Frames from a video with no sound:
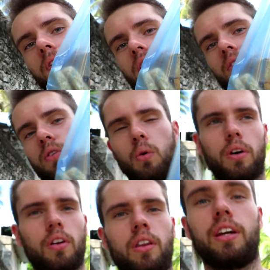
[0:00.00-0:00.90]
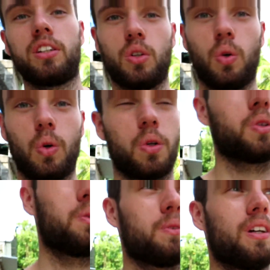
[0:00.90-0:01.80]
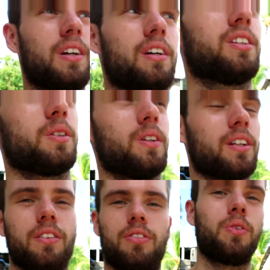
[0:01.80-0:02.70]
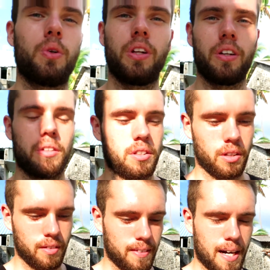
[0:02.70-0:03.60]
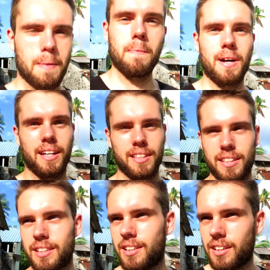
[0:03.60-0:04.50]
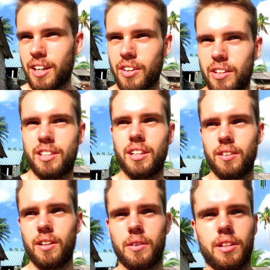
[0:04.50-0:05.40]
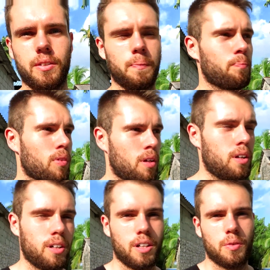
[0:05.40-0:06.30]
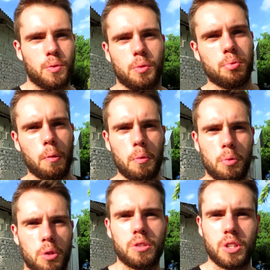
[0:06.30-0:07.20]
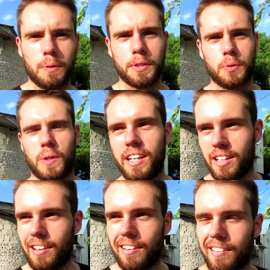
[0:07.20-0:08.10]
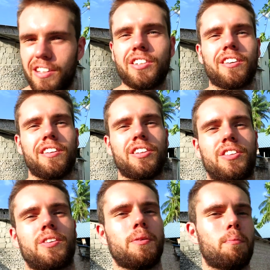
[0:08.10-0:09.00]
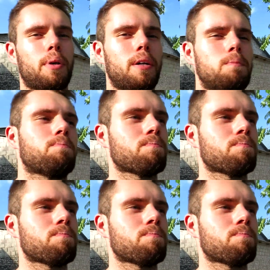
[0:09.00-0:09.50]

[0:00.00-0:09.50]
for everyone. These are awesome. So like the food here is amazing. I can already tell I've already probably put on so much weight during this trip, but